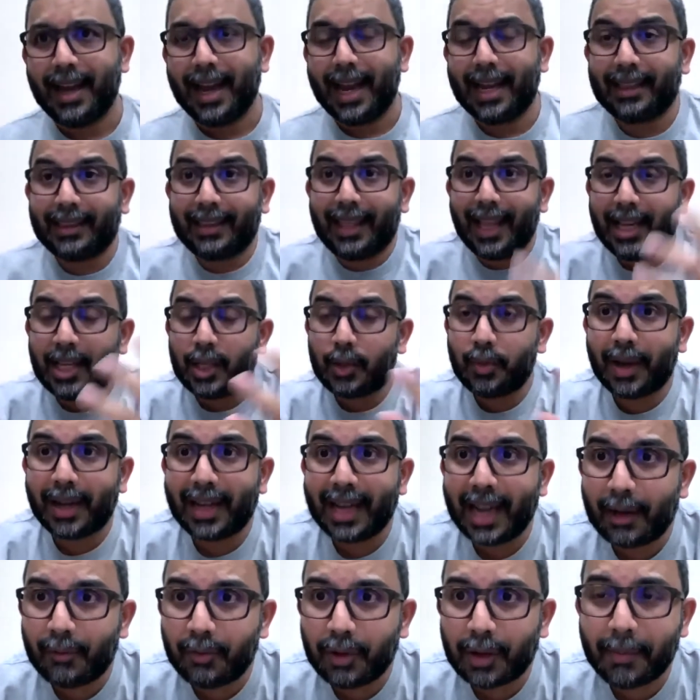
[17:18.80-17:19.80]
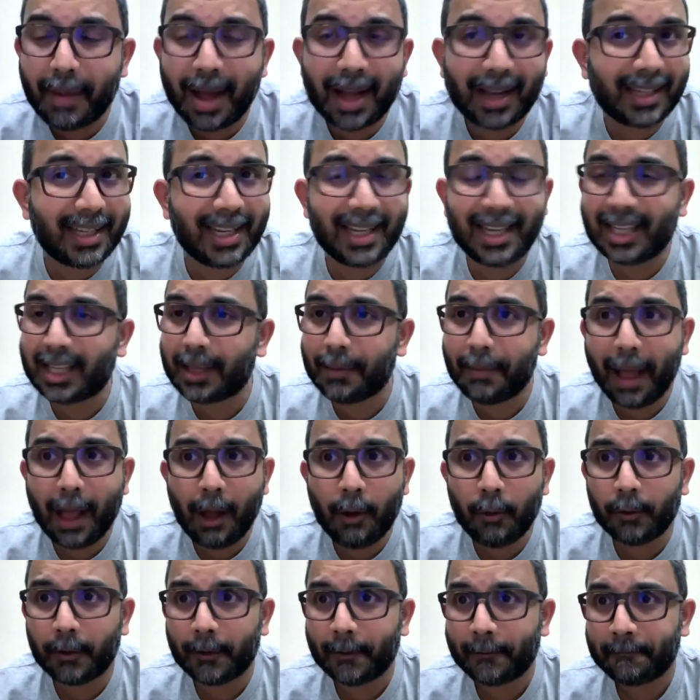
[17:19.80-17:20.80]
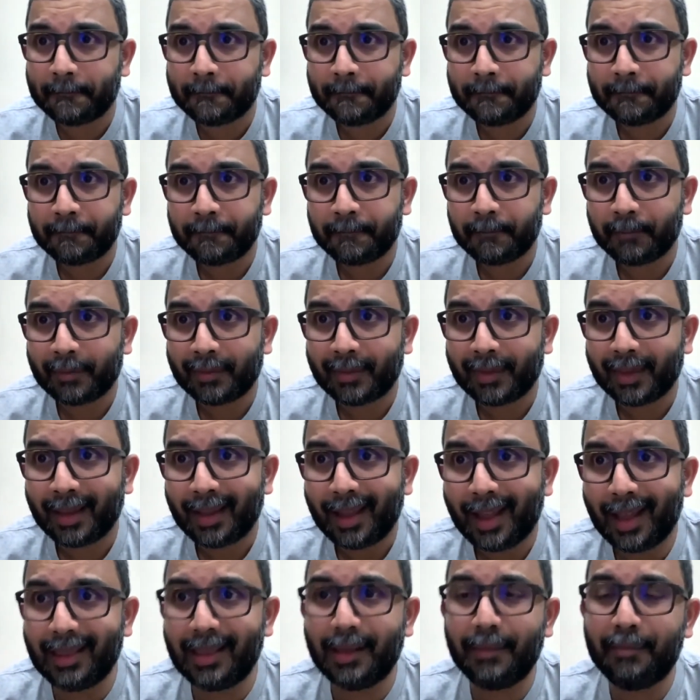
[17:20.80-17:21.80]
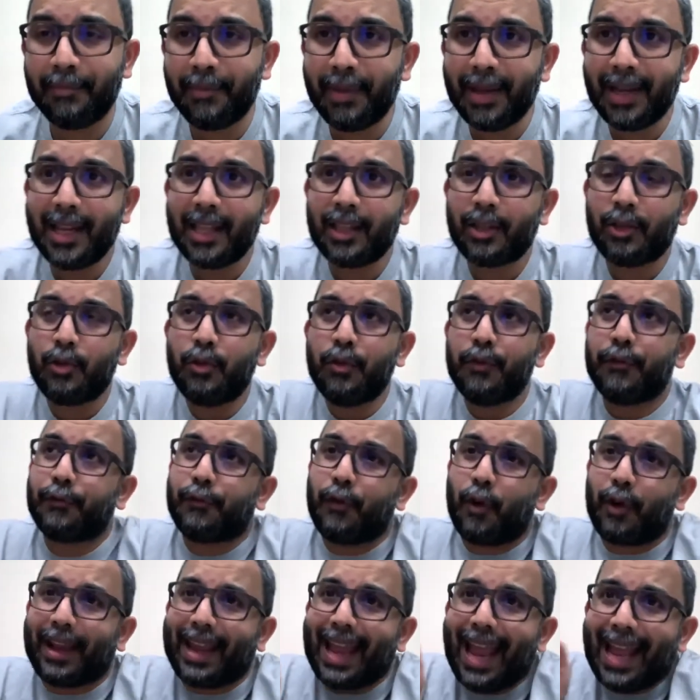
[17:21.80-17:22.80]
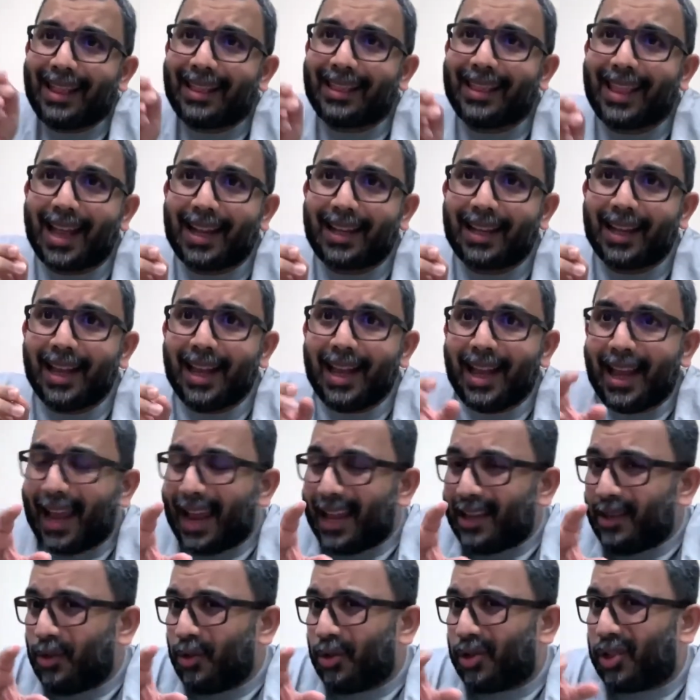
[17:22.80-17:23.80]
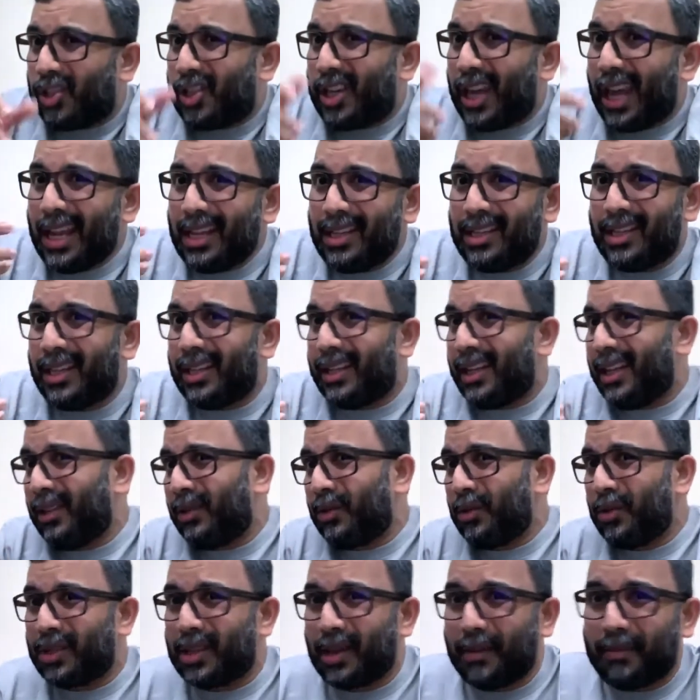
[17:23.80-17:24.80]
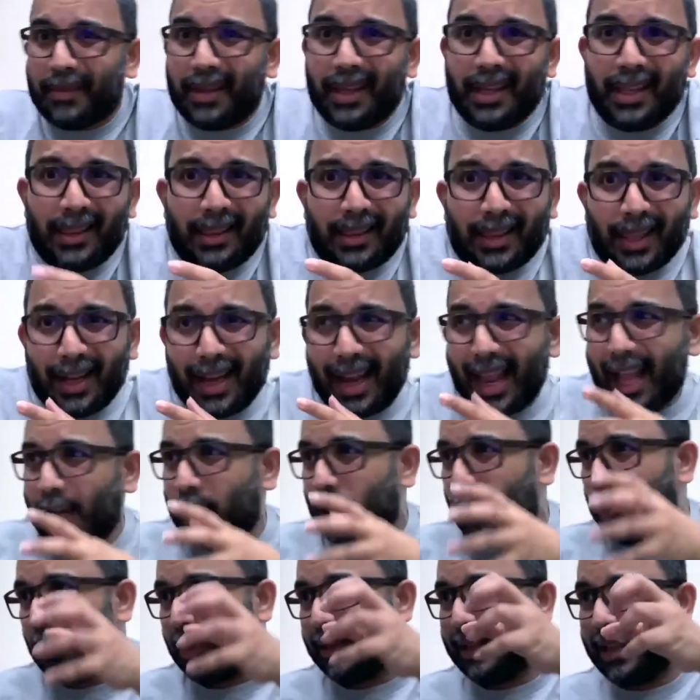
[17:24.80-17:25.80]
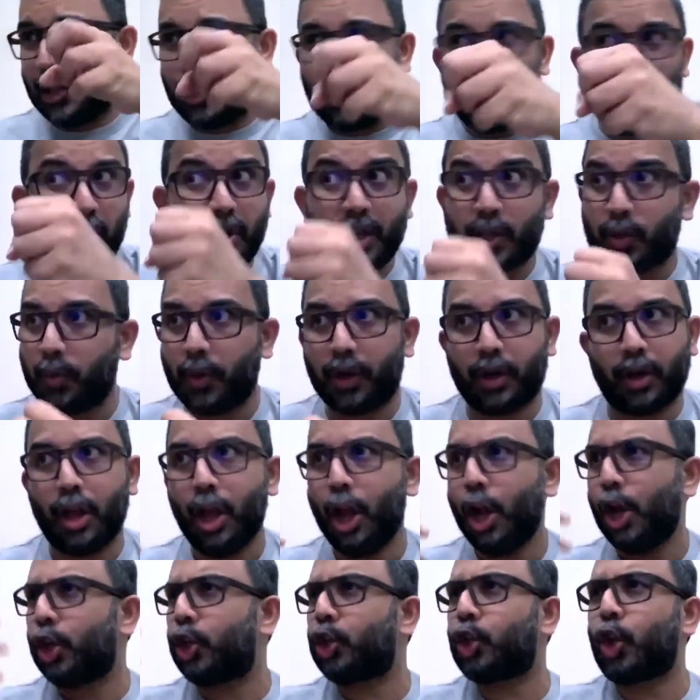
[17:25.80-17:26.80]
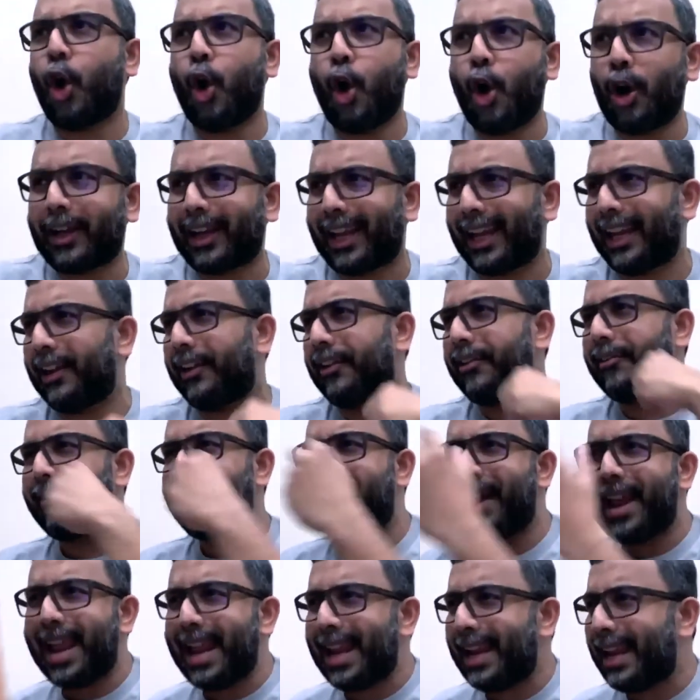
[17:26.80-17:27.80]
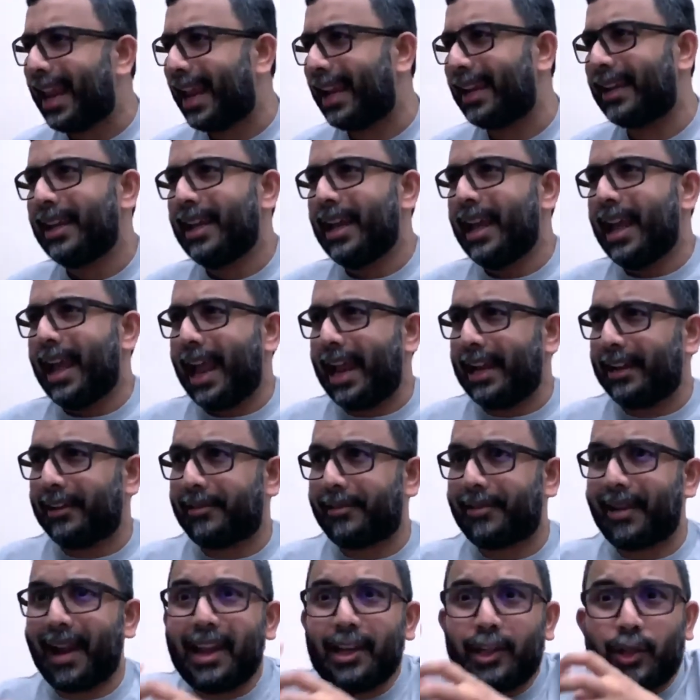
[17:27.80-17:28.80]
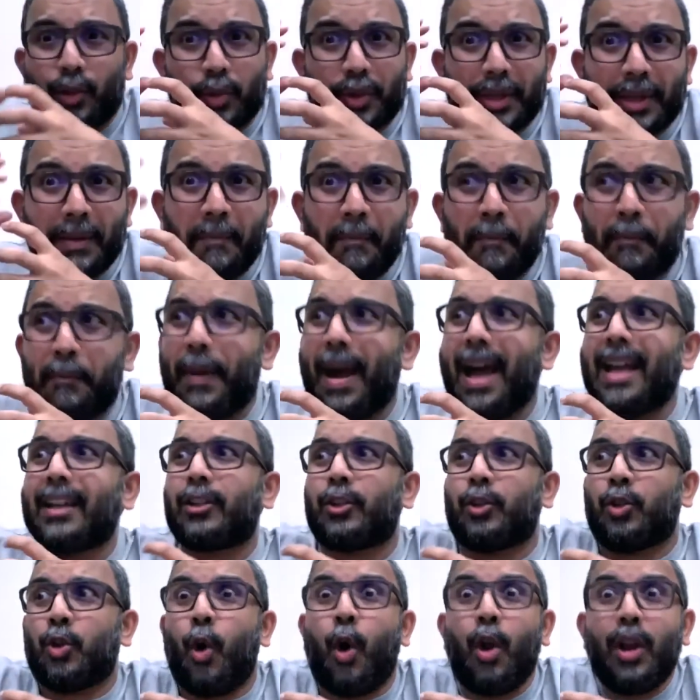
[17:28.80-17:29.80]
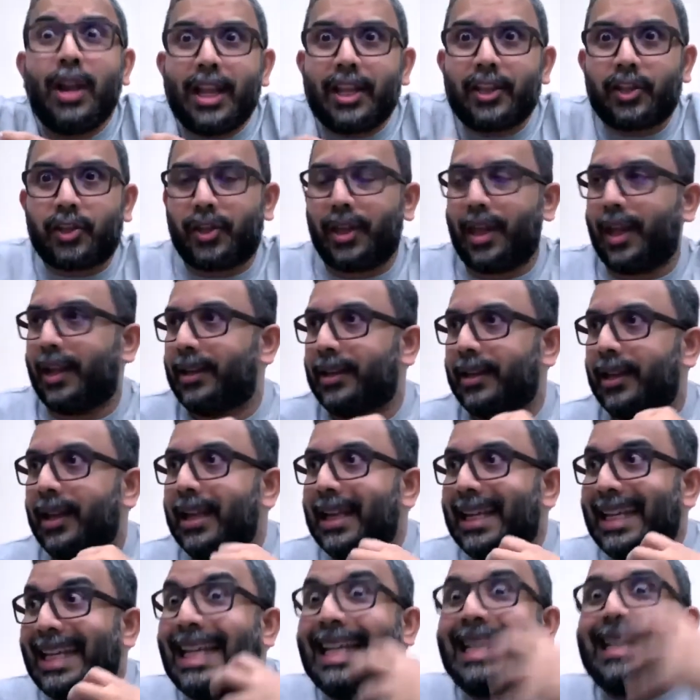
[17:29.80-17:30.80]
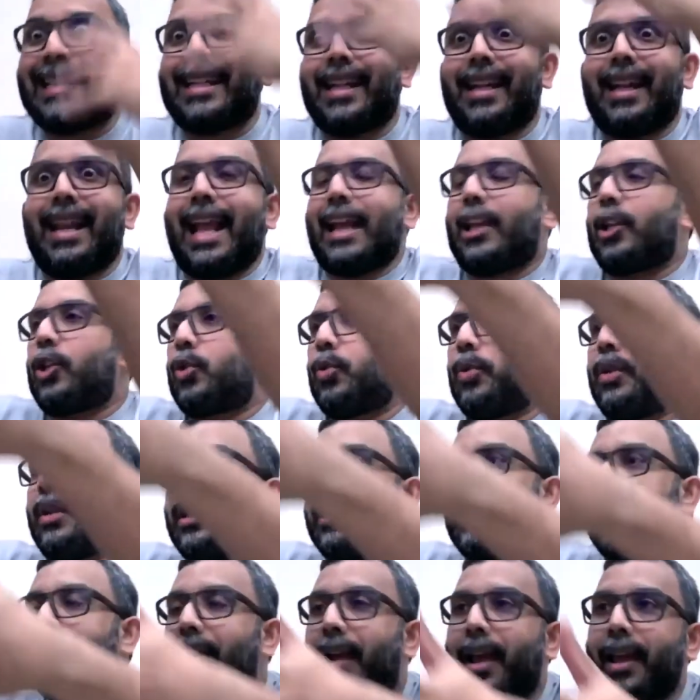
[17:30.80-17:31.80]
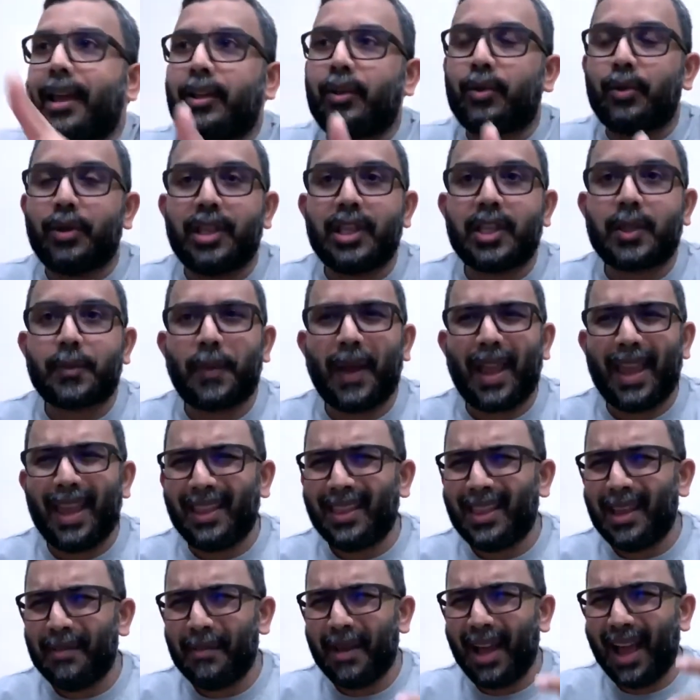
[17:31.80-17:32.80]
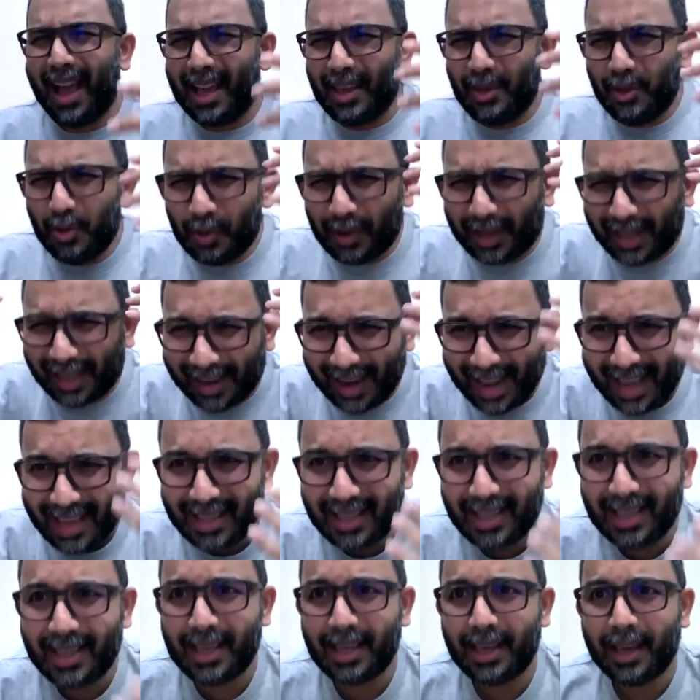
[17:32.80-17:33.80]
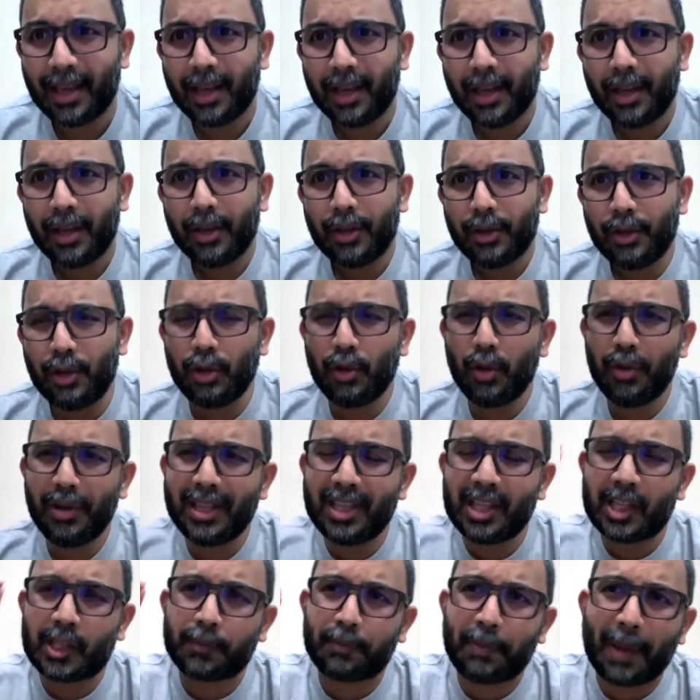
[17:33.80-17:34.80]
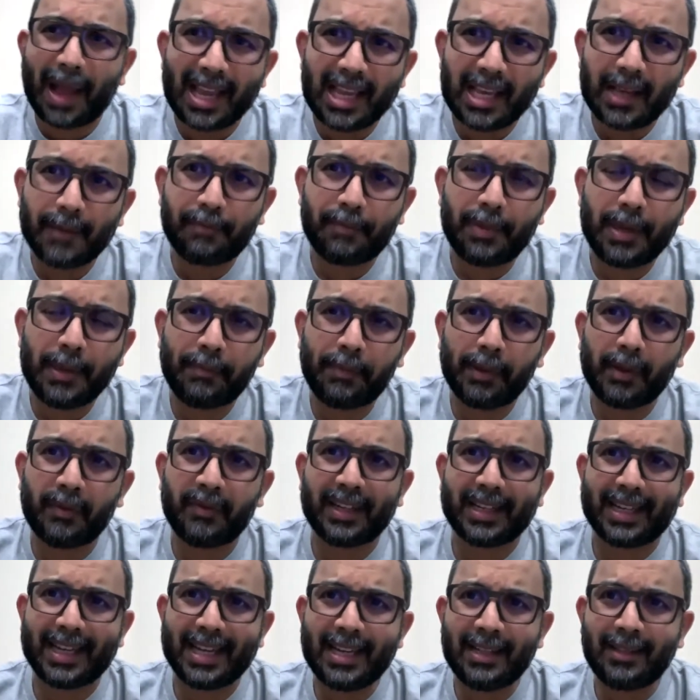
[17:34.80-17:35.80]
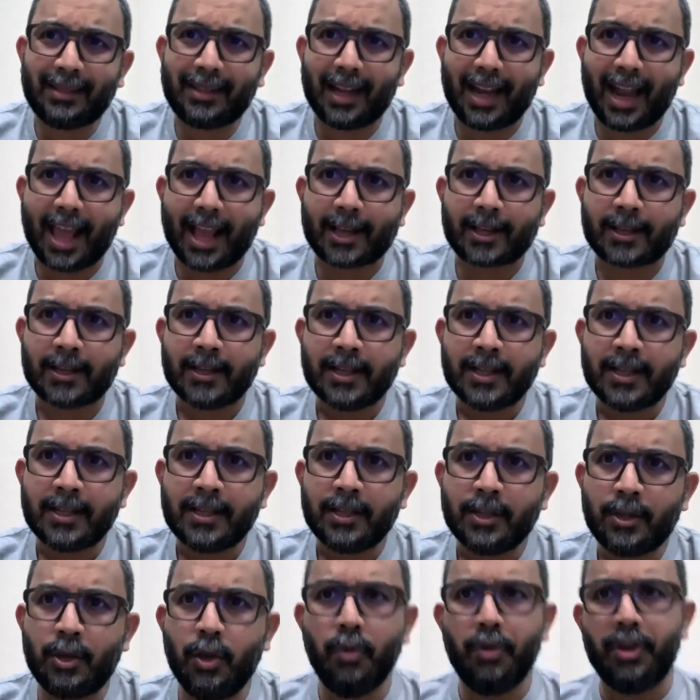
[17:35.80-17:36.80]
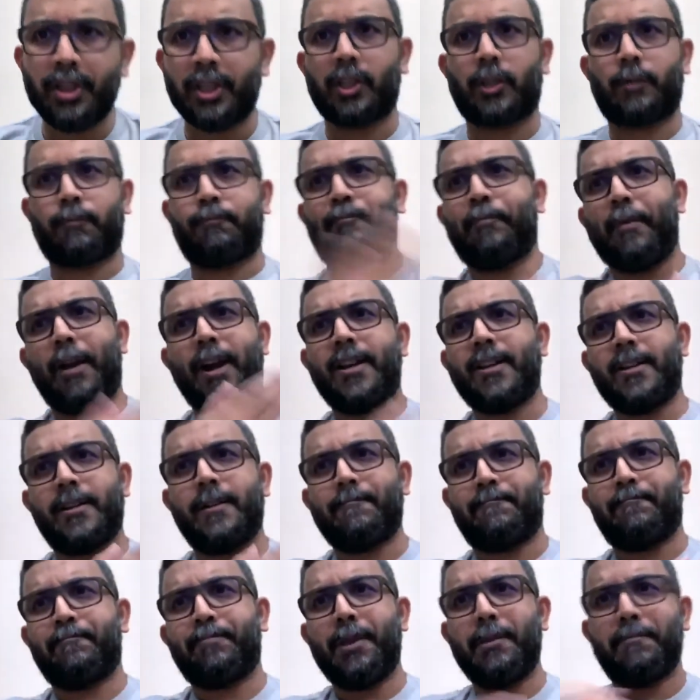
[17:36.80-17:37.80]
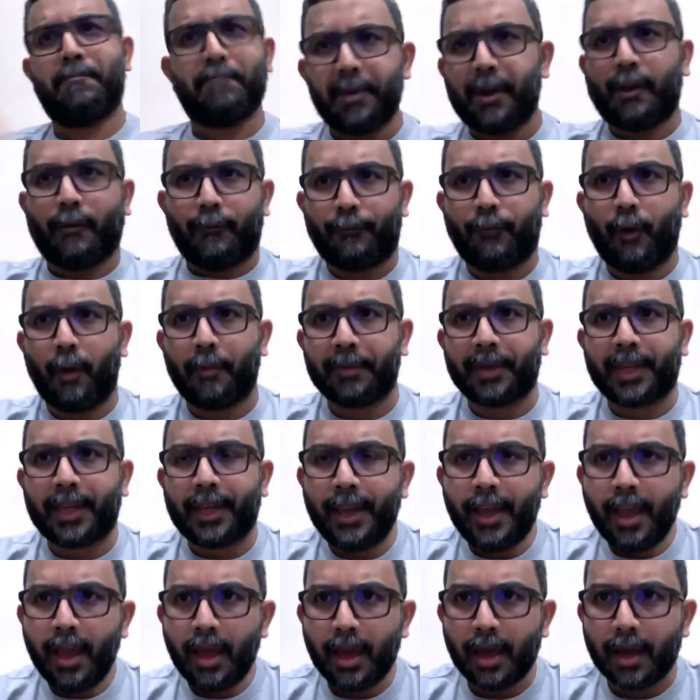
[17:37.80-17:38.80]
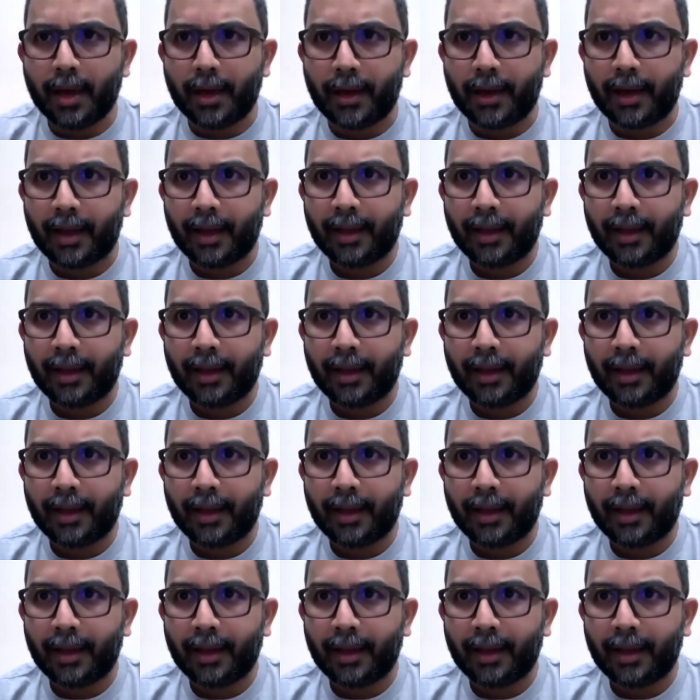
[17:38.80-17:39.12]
And that is what network marketing is about. And the minute you forget that and you change it into some intellectual that you just want to talk and train and try to impart knowledge and intellectually trying to inspire them, are you crazy? You don't inspire people with intellect. You inspire people from here.